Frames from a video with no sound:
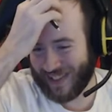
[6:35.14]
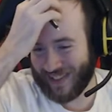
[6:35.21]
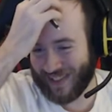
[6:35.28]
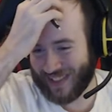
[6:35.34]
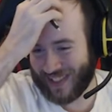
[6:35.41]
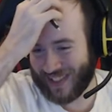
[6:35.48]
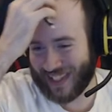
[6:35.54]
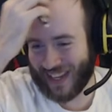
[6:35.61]

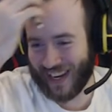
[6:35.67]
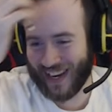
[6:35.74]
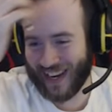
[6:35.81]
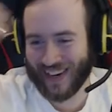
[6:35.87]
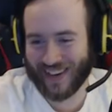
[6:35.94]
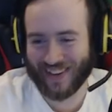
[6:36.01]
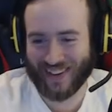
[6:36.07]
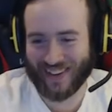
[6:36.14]

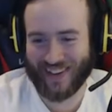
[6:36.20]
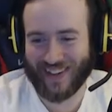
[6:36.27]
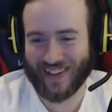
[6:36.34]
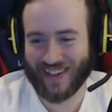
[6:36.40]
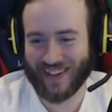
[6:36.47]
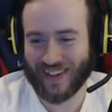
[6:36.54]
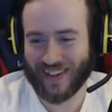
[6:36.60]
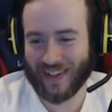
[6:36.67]

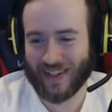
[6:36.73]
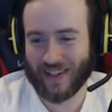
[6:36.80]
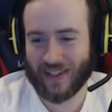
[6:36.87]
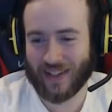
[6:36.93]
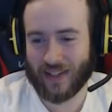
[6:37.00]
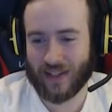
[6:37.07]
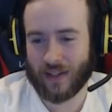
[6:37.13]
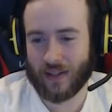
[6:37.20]

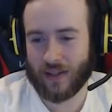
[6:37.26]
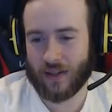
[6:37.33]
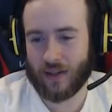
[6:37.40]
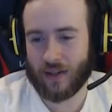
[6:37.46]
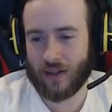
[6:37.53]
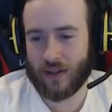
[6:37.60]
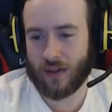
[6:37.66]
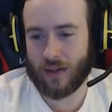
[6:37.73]

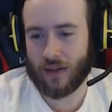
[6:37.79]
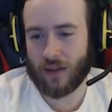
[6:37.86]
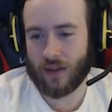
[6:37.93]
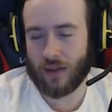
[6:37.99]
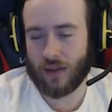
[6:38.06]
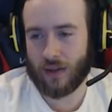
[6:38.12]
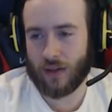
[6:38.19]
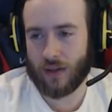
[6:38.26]

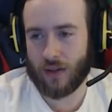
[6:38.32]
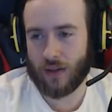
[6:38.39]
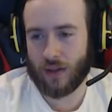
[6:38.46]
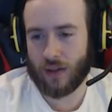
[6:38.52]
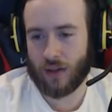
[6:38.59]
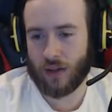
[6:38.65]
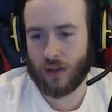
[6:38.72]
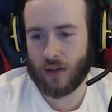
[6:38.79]

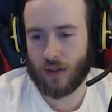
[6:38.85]
[no speech]